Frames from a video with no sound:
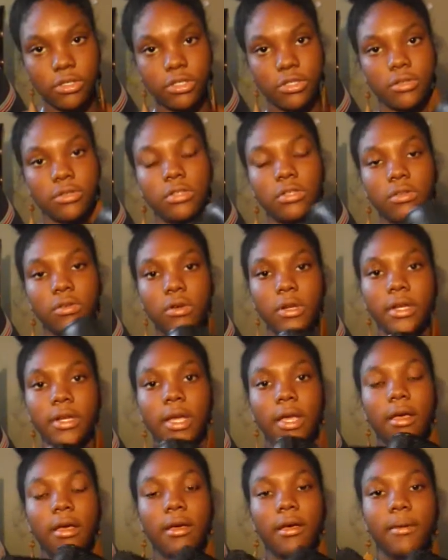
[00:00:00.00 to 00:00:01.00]
shoe store.
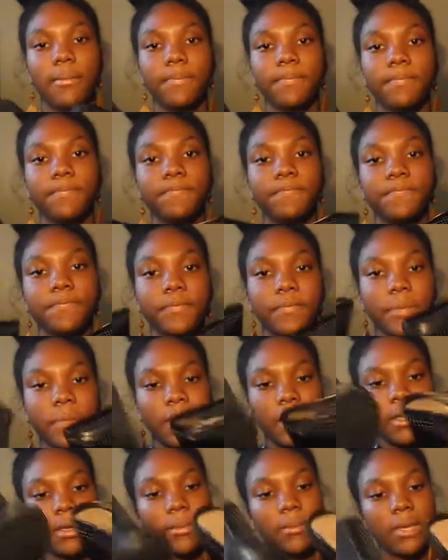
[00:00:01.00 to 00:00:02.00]

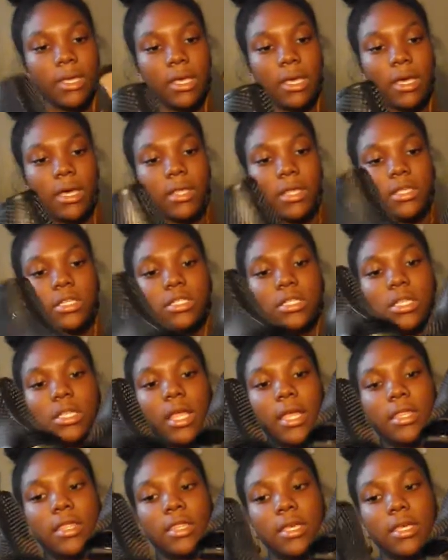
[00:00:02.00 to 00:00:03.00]
Yeah, they just look
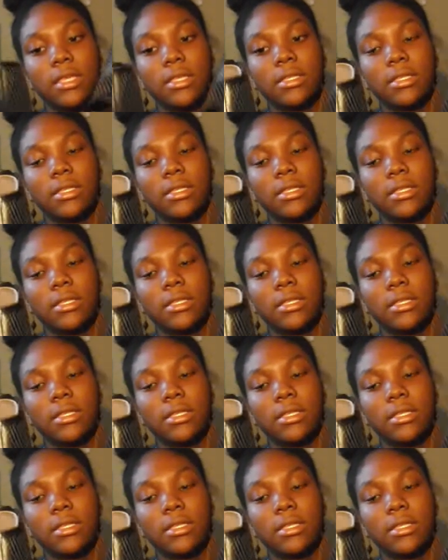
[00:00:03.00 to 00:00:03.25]
like this.